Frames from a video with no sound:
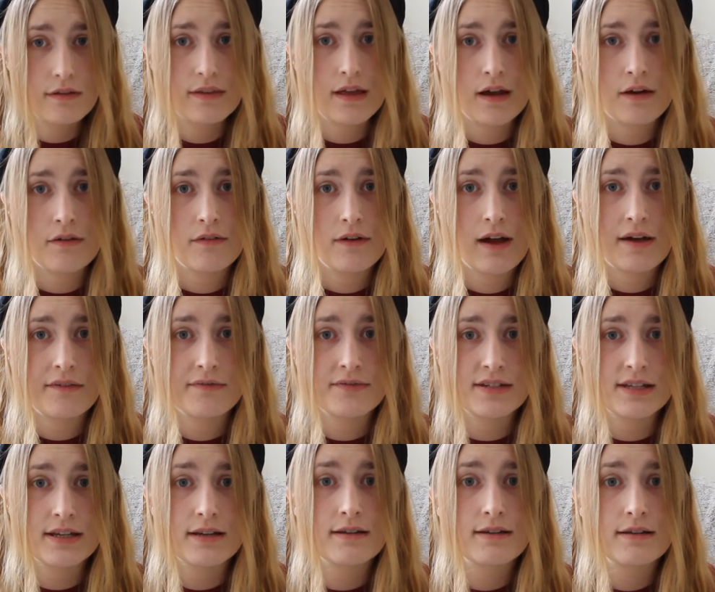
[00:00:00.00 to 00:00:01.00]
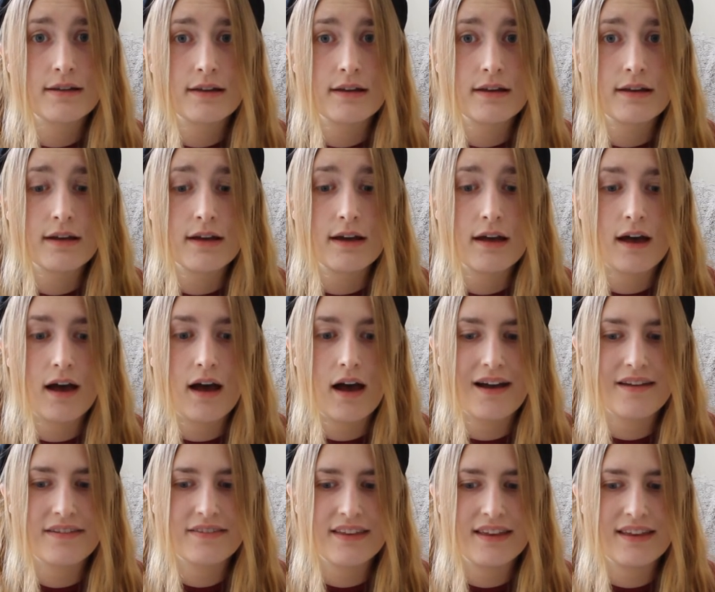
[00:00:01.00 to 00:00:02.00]
thereafter.
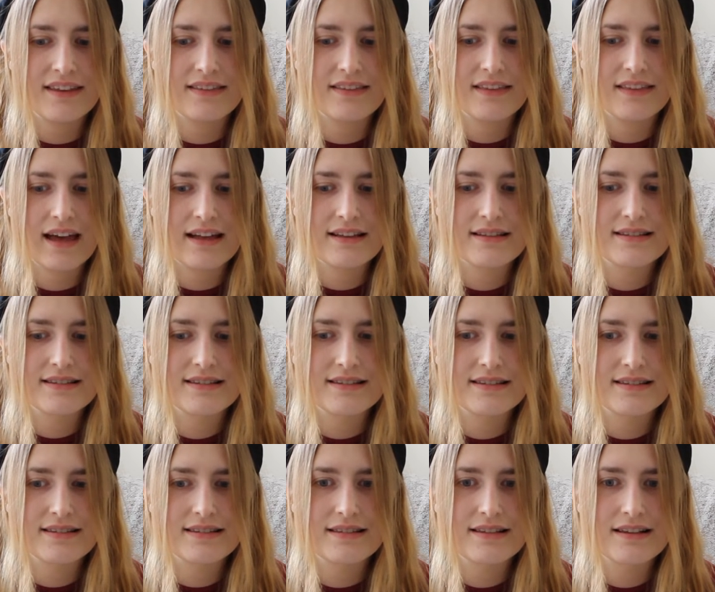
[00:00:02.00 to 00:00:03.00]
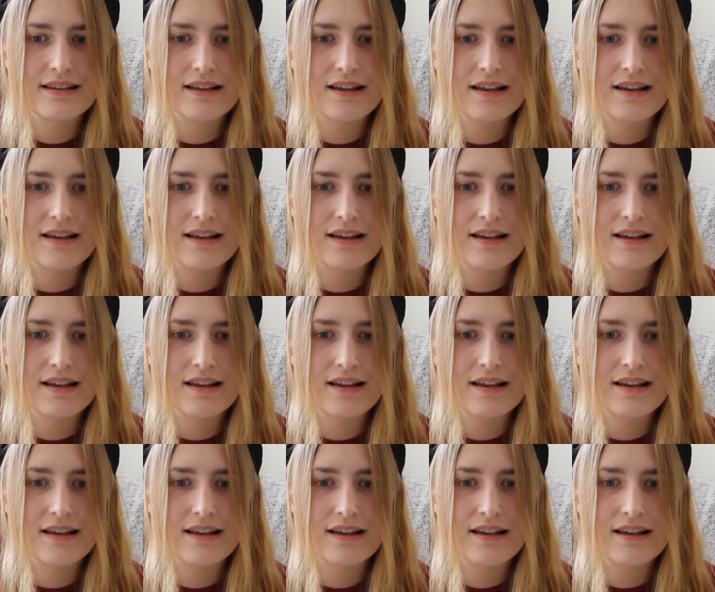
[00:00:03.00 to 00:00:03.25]
I think that's